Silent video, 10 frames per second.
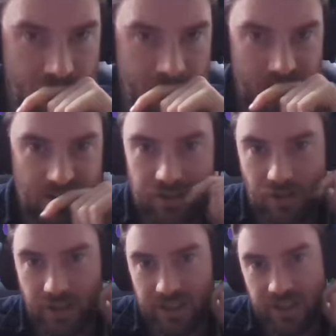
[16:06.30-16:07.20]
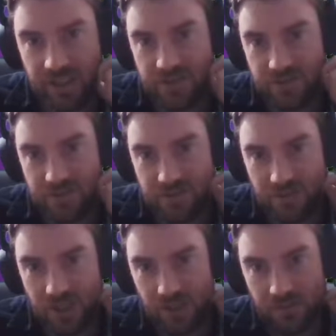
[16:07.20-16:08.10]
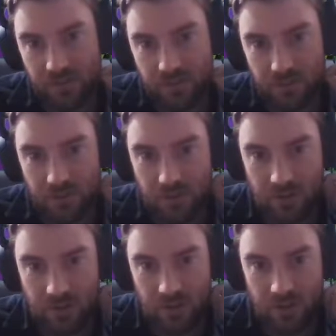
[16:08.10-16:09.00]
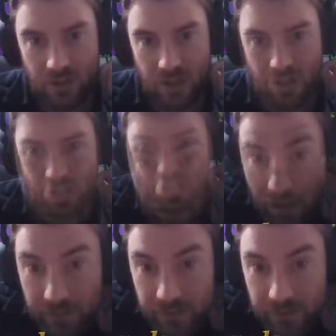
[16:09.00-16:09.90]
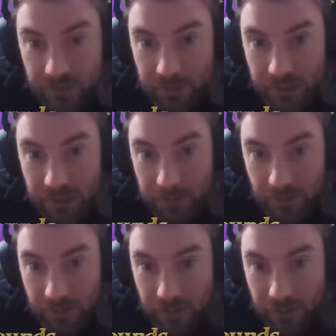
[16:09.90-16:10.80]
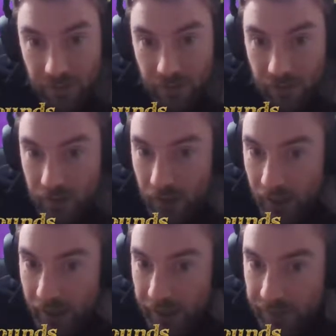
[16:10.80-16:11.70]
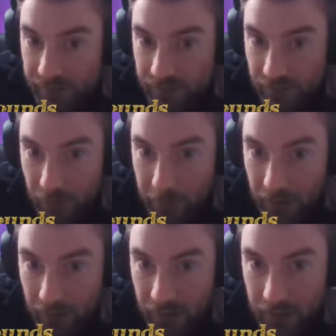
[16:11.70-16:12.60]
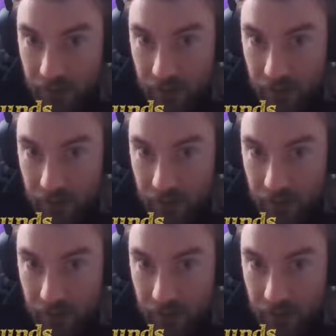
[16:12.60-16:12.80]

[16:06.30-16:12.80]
Actually, it's not that dangerous really, a 4-4. I think Jade Behemoth and Hero Power here.